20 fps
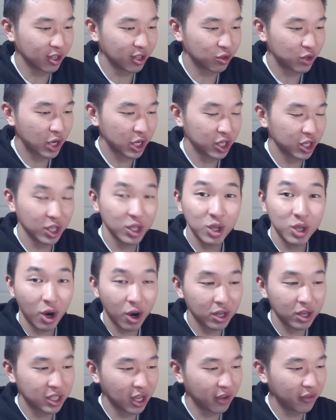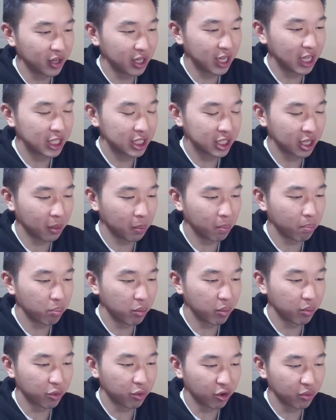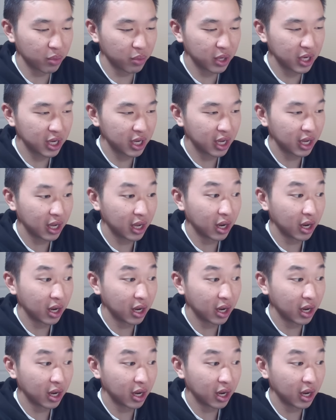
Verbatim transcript: construction of these cards definitely needs some improvement.